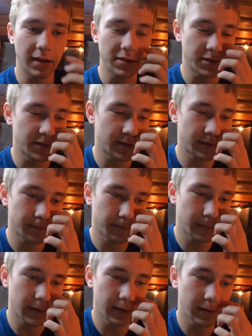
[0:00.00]
I just
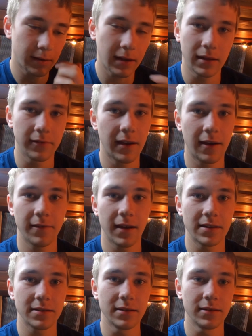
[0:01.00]
kind of
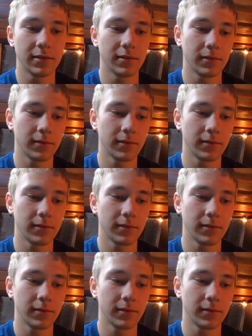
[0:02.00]
half-assed it.